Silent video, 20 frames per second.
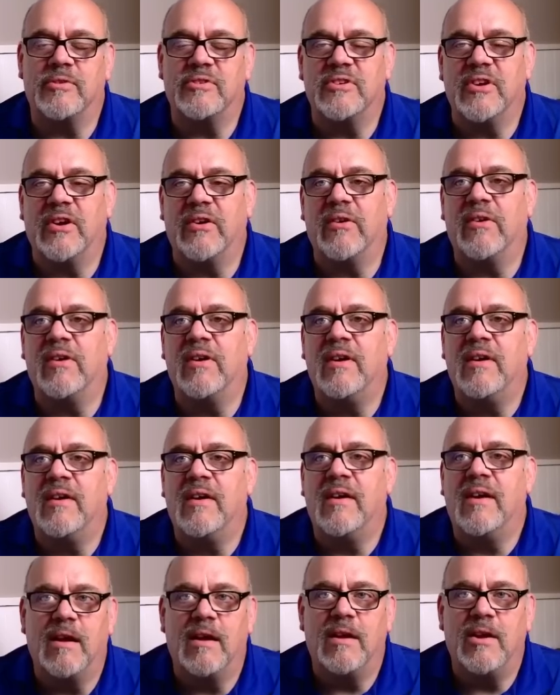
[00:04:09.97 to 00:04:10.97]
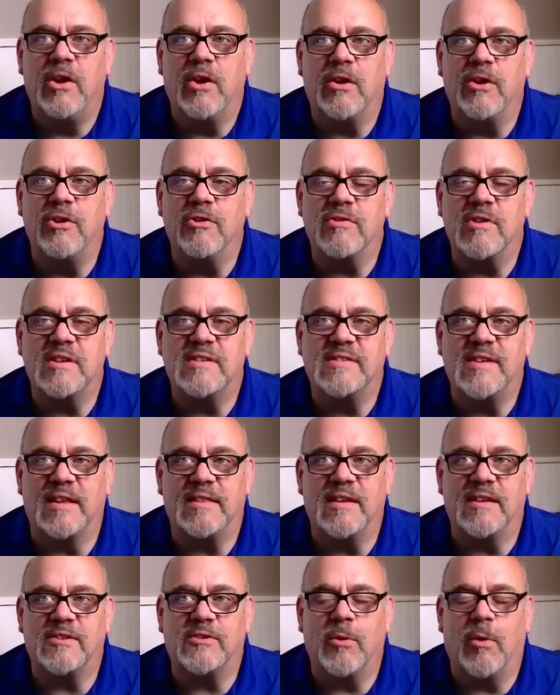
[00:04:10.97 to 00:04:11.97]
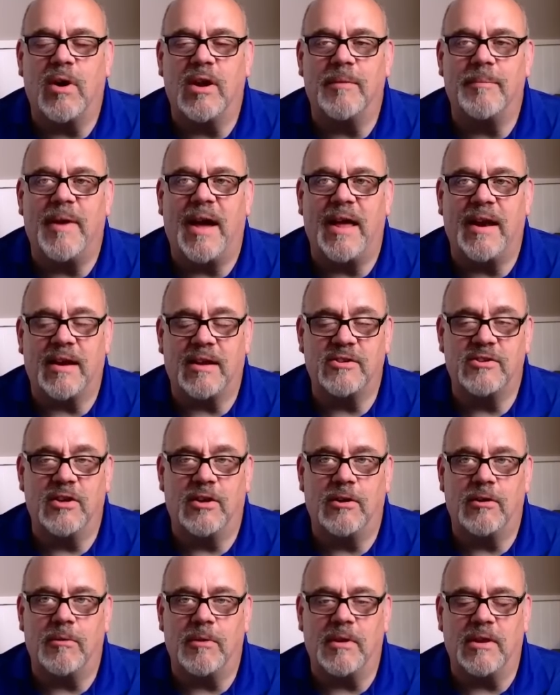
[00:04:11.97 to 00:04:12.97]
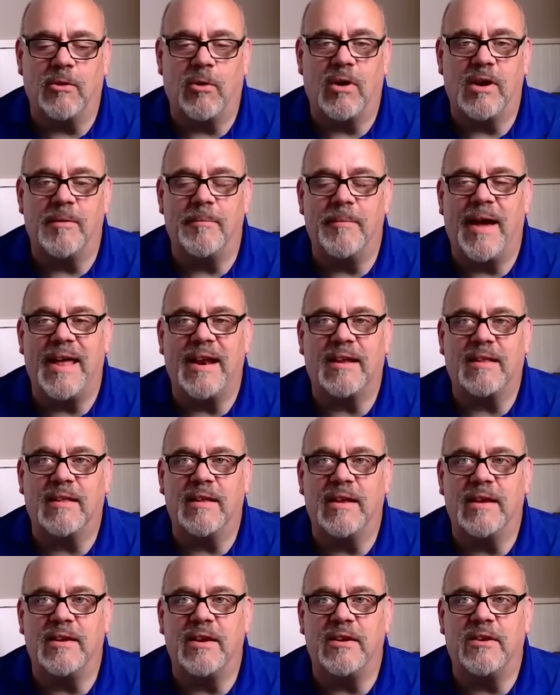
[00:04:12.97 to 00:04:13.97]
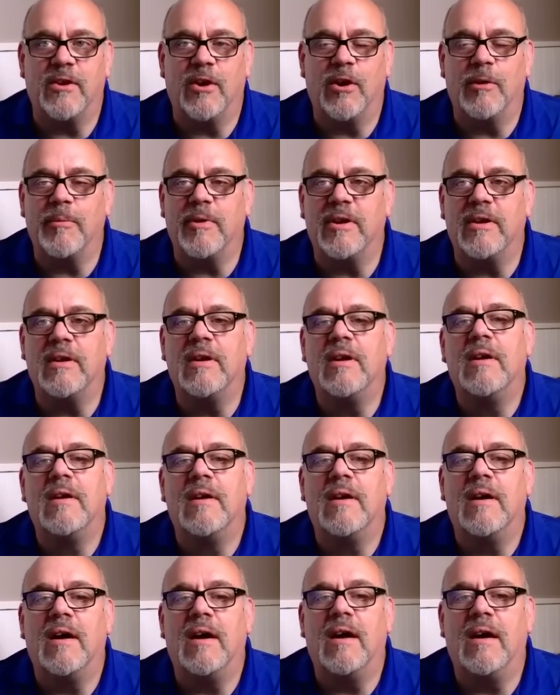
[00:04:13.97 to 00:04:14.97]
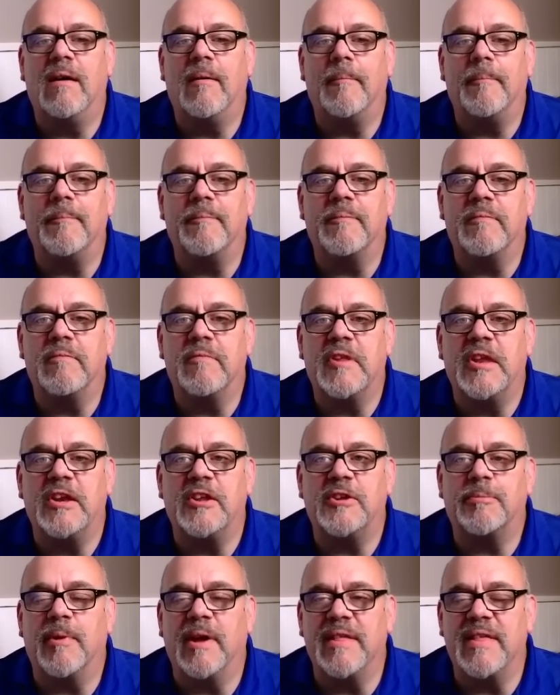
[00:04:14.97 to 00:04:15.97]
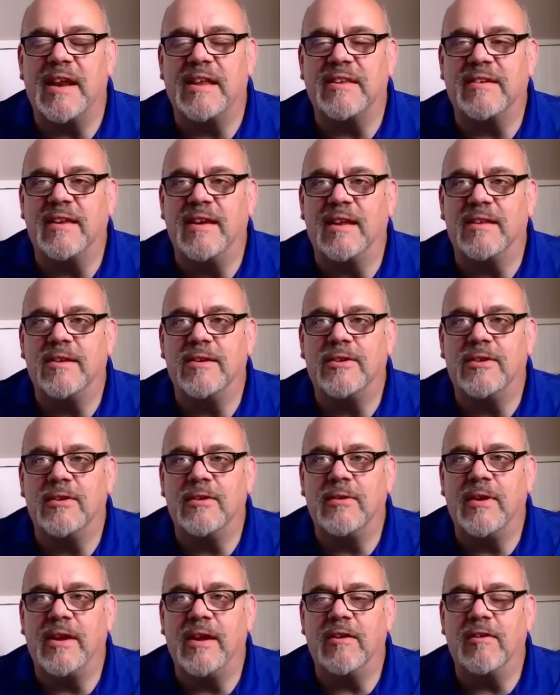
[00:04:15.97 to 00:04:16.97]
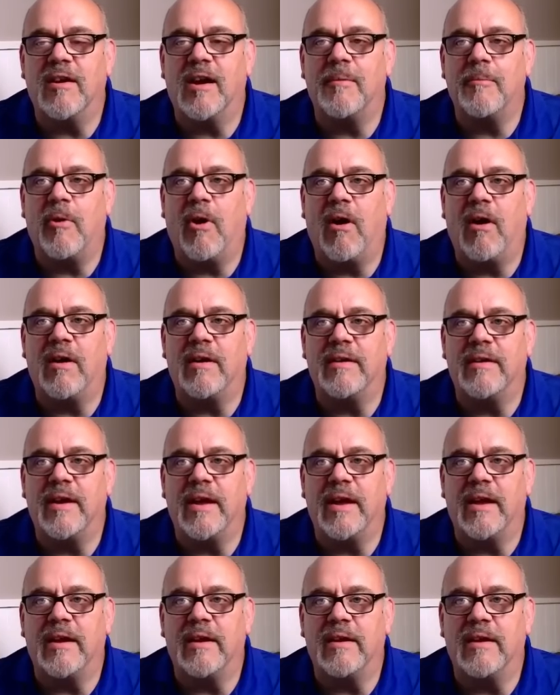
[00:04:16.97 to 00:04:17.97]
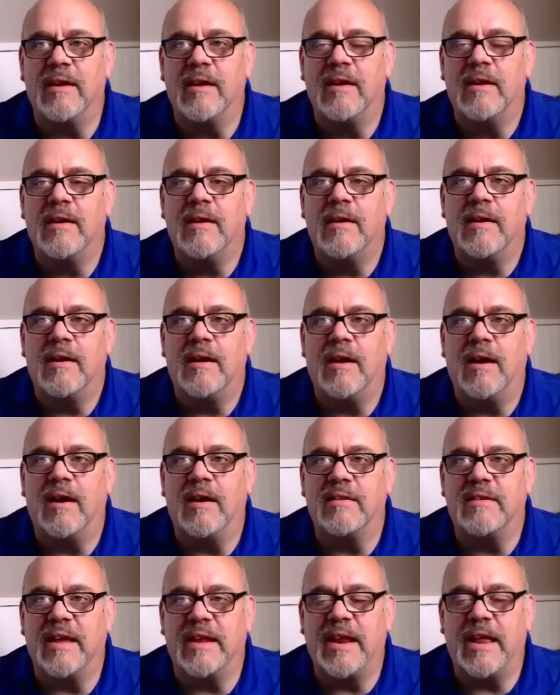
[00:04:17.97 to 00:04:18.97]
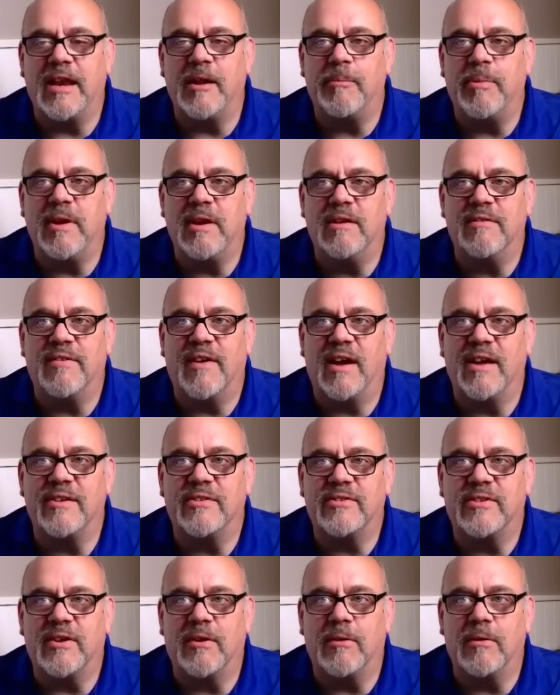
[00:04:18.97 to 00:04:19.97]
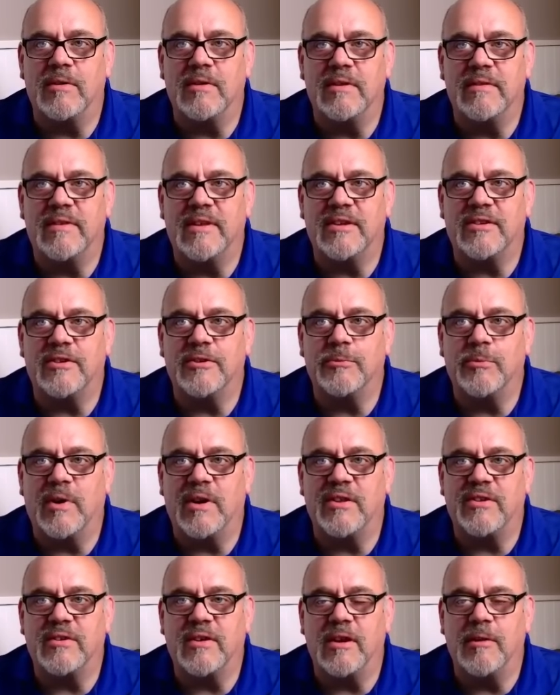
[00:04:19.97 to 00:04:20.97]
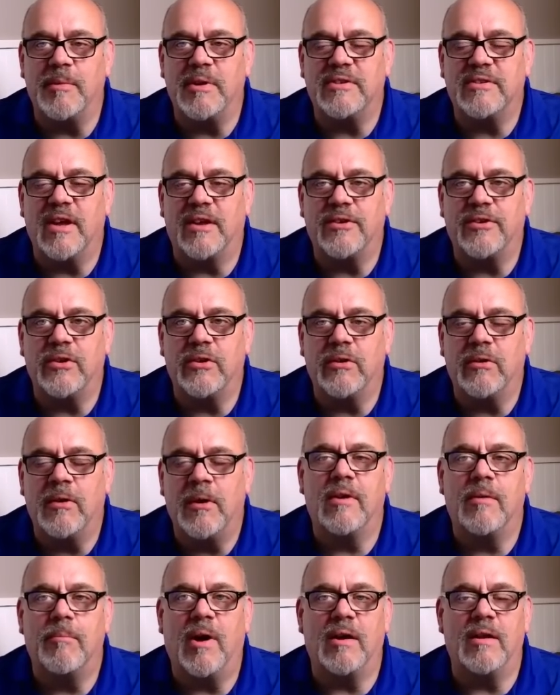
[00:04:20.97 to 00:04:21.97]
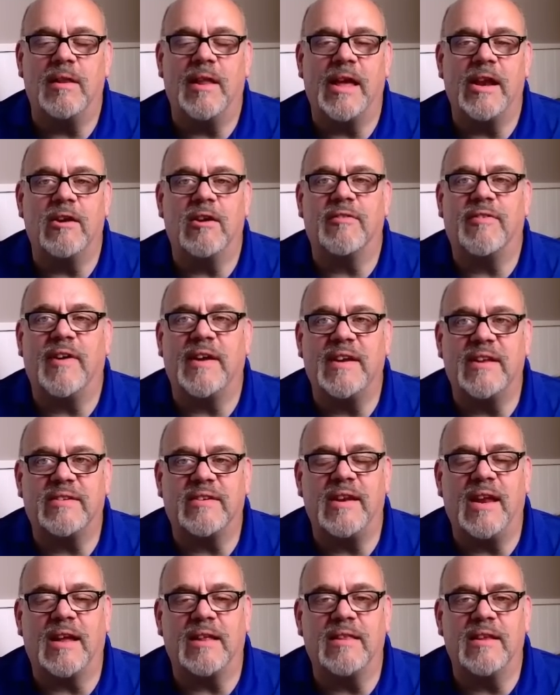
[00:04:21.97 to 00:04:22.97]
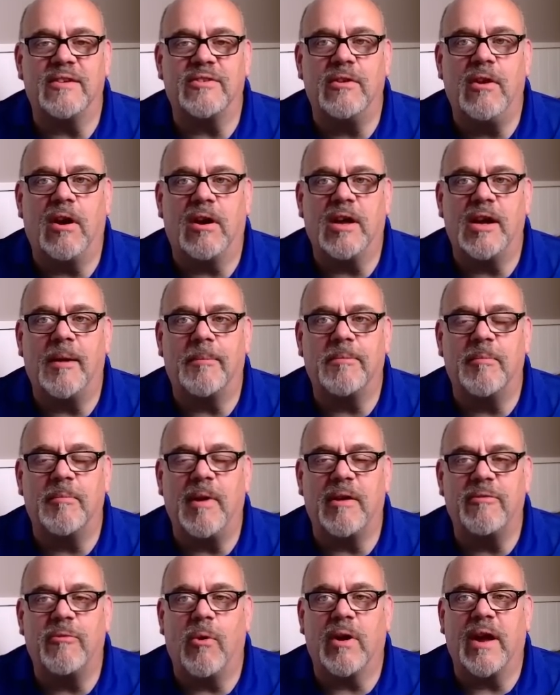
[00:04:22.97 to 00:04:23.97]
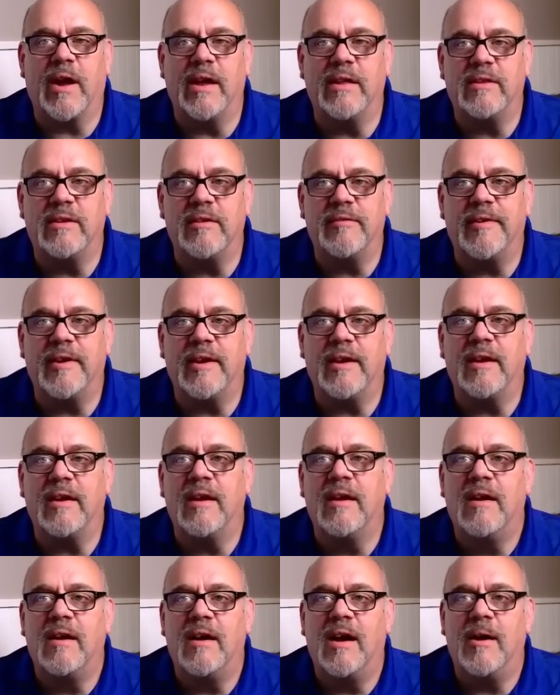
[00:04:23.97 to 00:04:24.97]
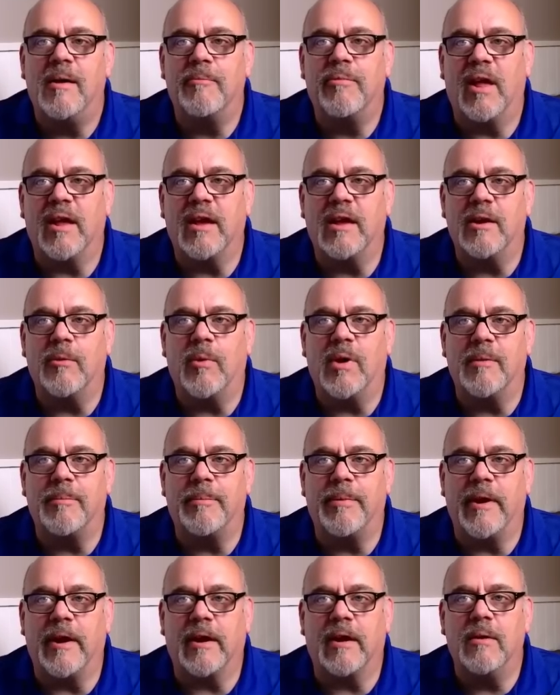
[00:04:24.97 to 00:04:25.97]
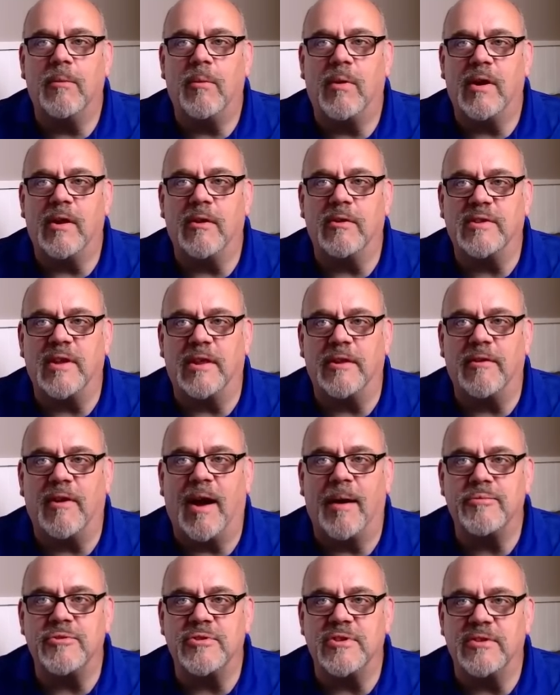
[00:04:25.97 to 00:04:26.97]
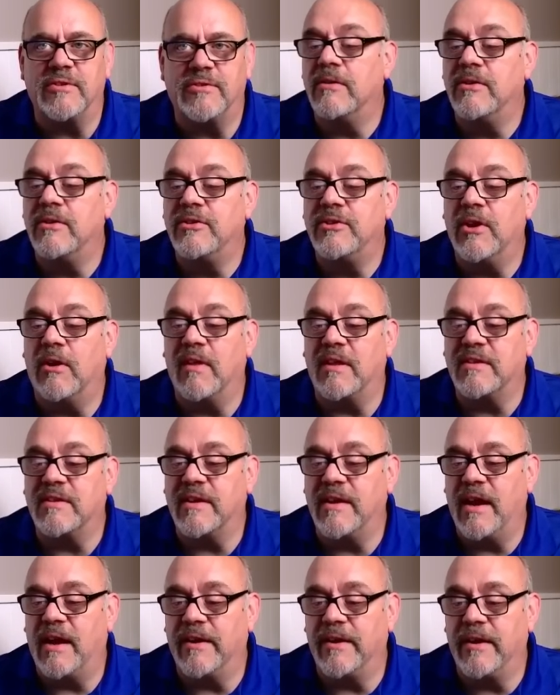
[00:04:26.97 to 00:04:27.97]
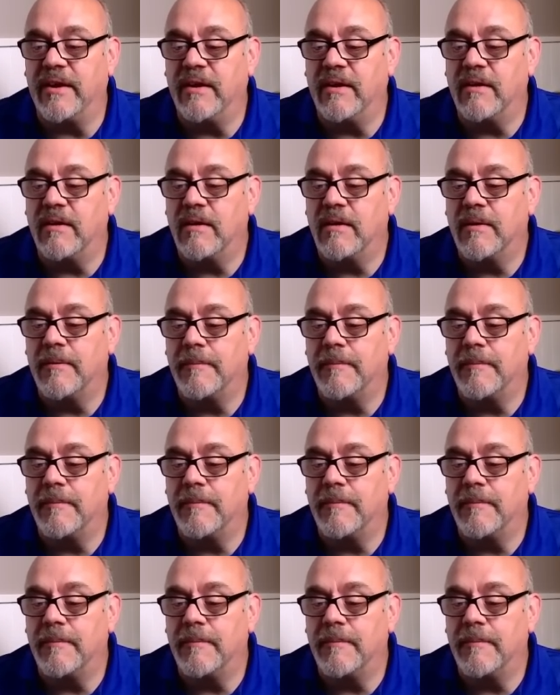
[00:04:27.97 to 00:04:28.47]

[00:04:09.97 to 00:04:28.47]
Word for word: So you can usually set this to automatic, so it will automatically determine um, the display that it's connected to. Here I'm on a uh, 1080p device, so this is what it's going to be set to. But later, if I disconnect this and hook it up to my 4K TV, I'm probably going to want to pick one of those other options. So let's get out of here.